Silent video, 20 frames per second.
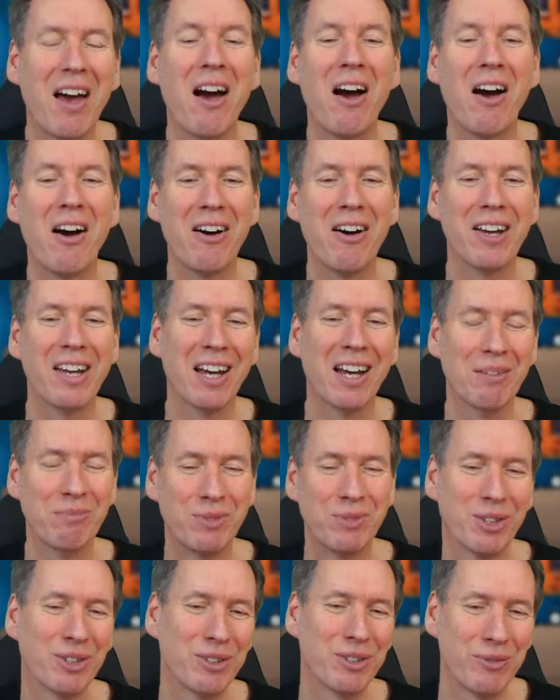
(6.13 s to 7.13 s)
Hi,
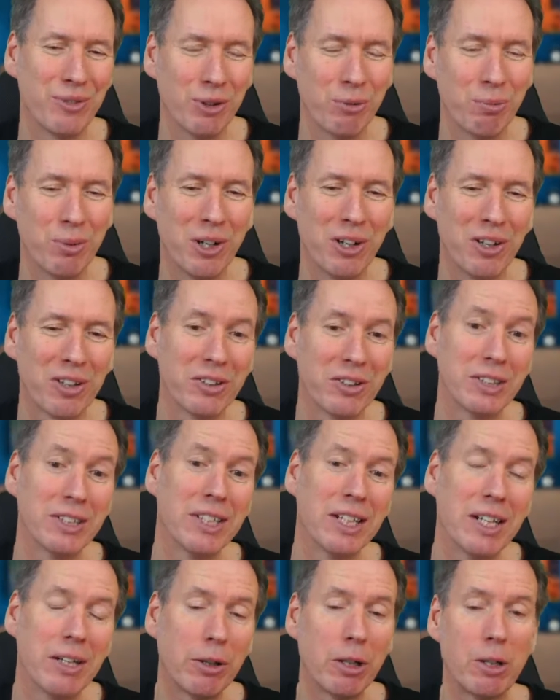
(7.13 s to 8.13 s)
I'm Dr. Phil Parker, and
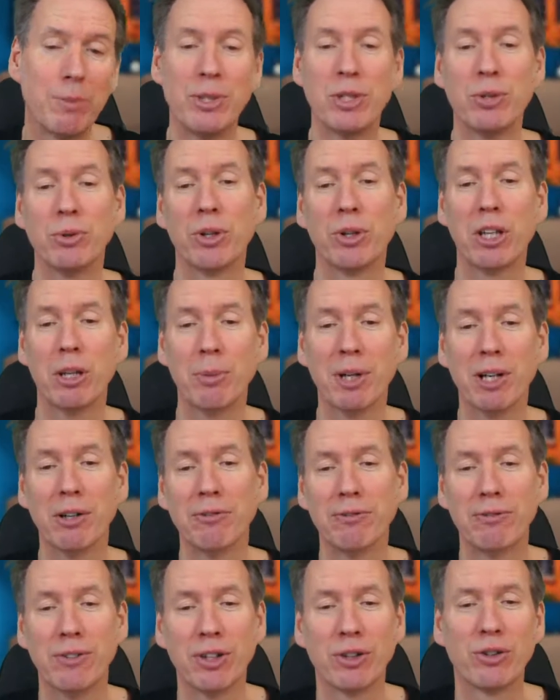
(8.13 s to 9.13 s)
today I'm going to be talking
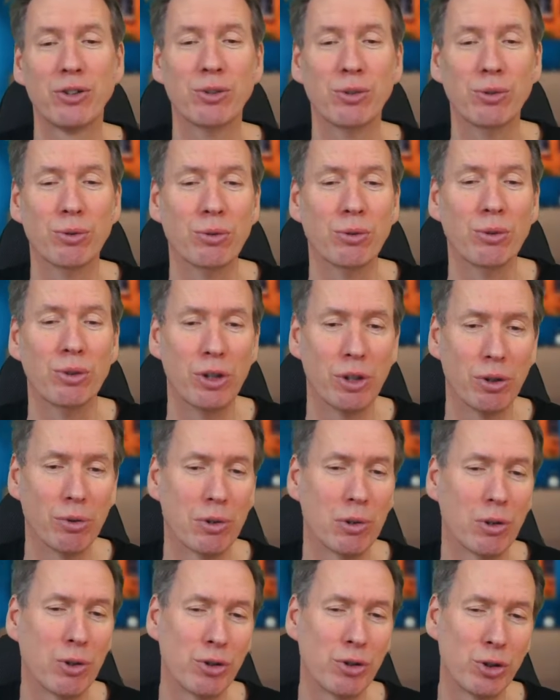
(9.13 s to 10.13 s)
about functional
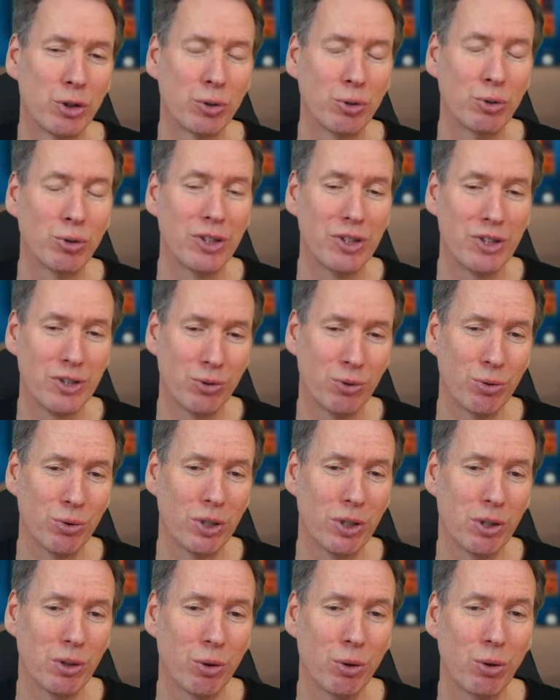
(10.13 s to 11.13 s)
neurological
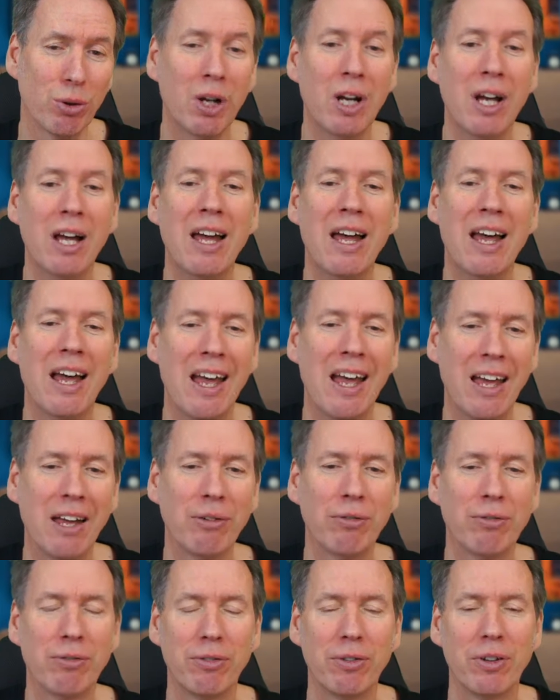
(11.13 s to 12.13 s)
disorder, or
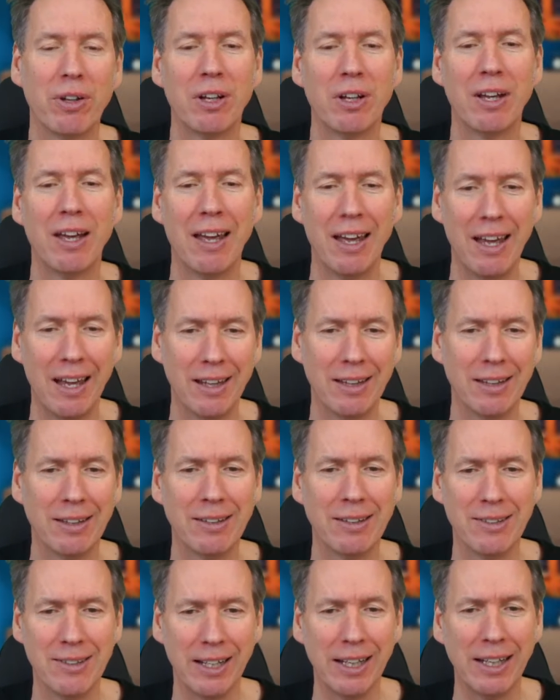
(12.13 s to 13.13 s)

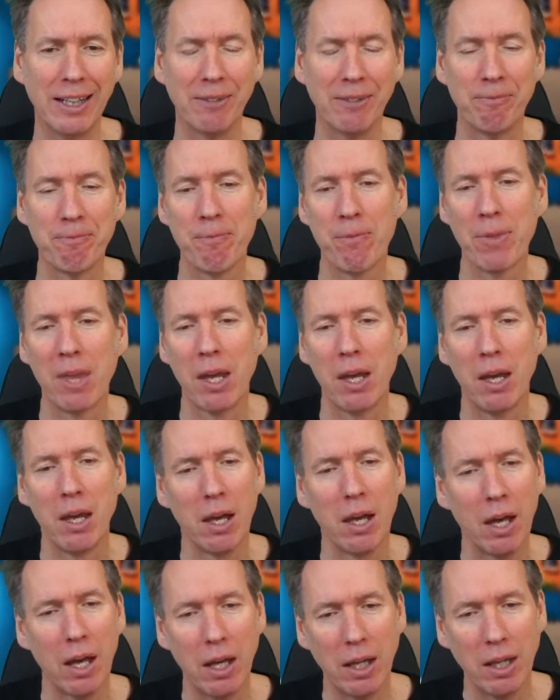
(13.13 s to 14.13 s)
FND.
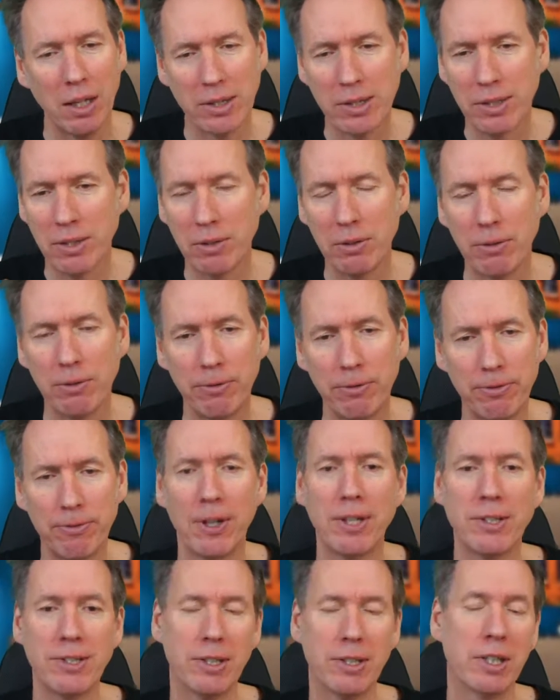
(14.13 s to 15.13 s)
It's a
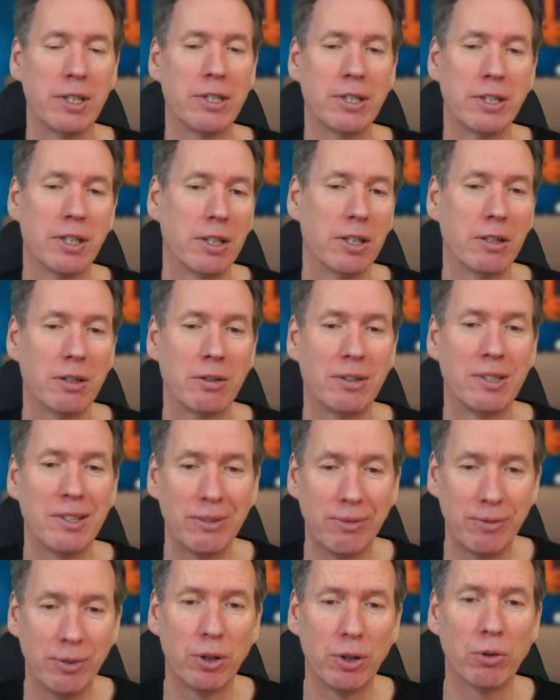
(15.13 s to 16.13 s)
fascinating and
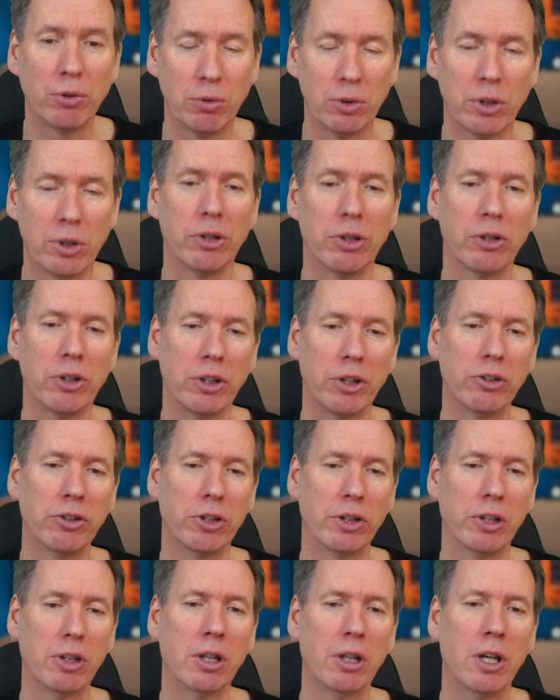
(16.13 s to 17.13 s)
difficult
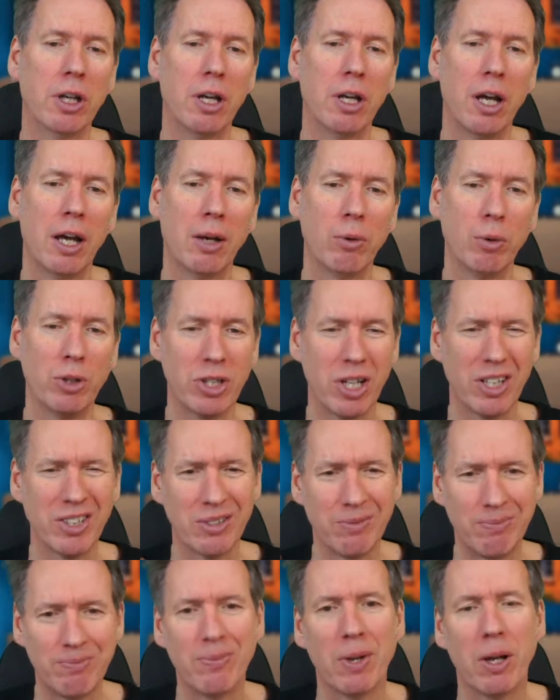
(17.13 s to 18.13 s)
condition which
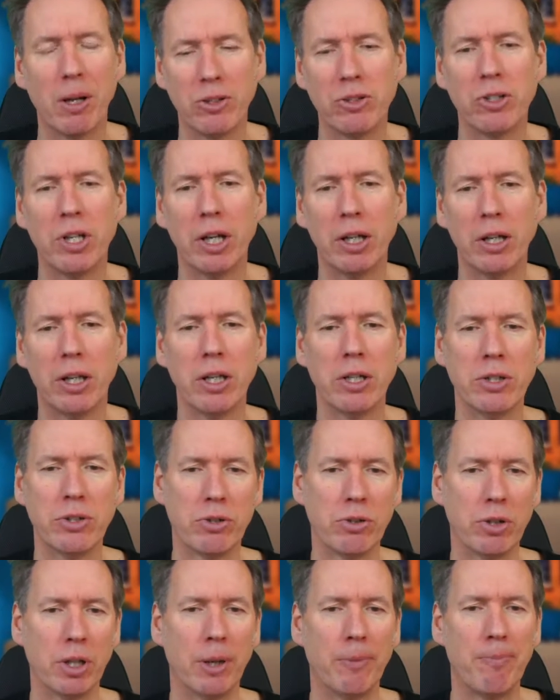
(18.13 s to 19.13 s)
has a checkered
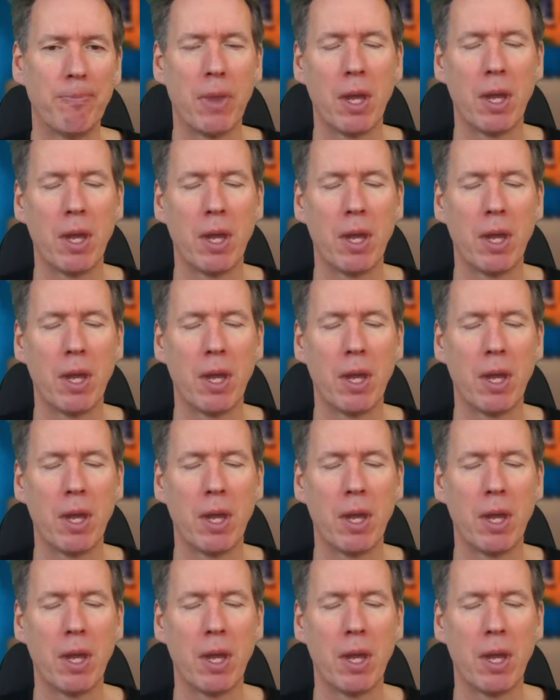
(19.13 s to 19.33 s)
history.